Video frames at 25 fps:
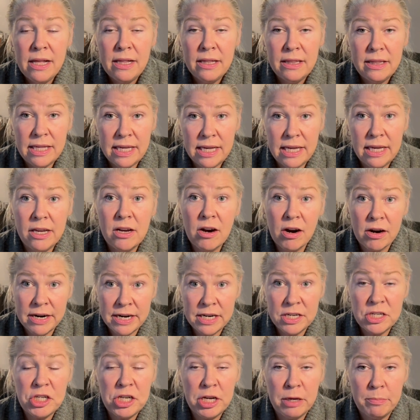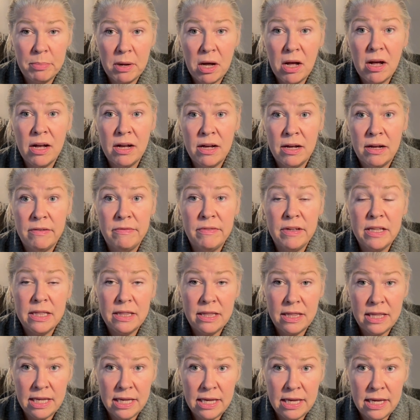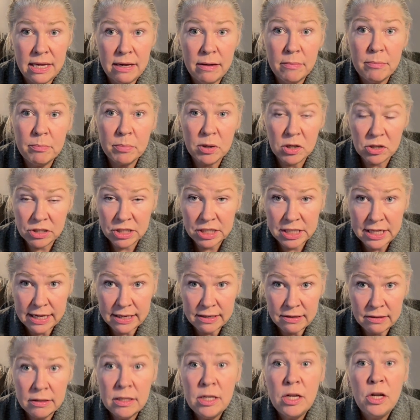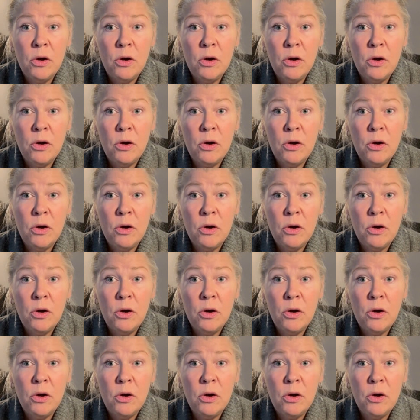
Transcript: the guardianship of the person,